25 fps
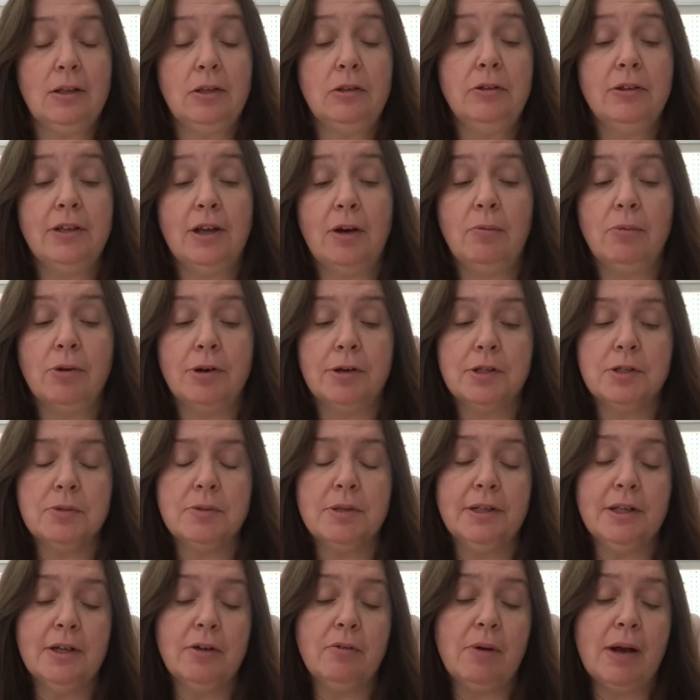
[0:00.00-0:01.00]
glue that works
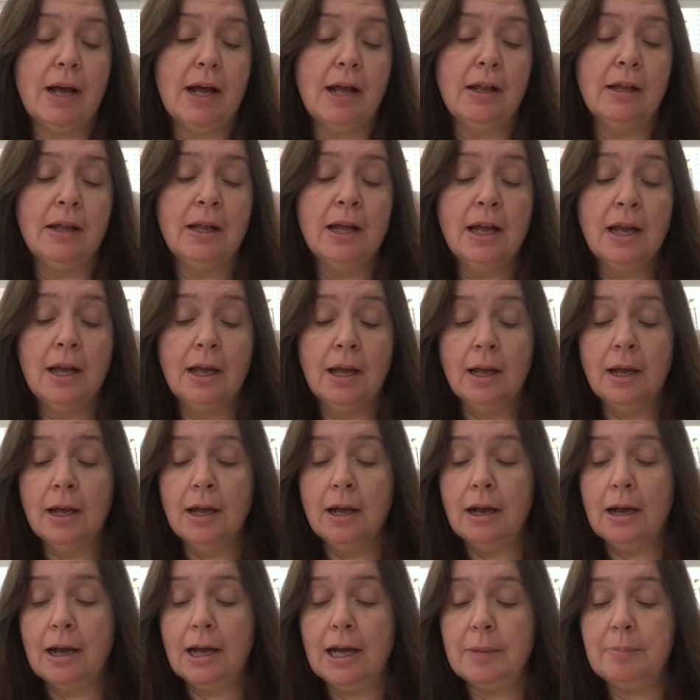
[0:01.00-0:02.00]
really well.
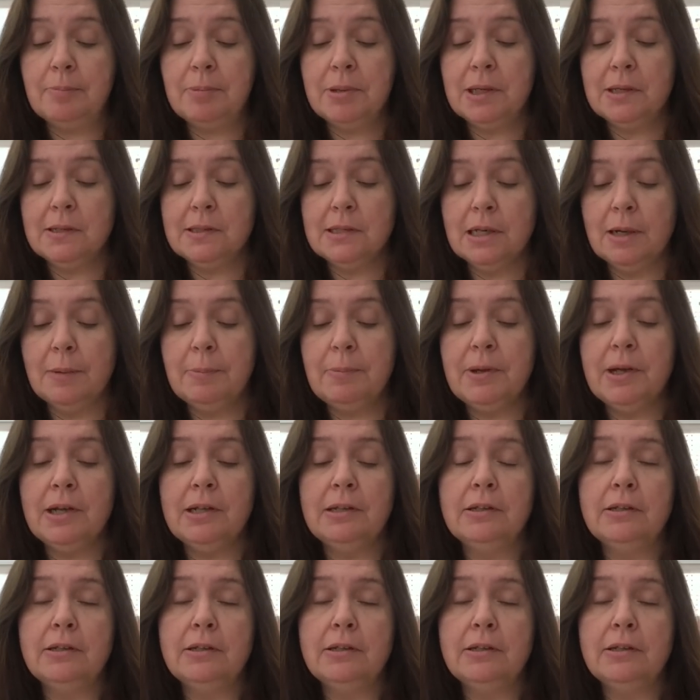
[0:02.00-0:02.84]
I picked up a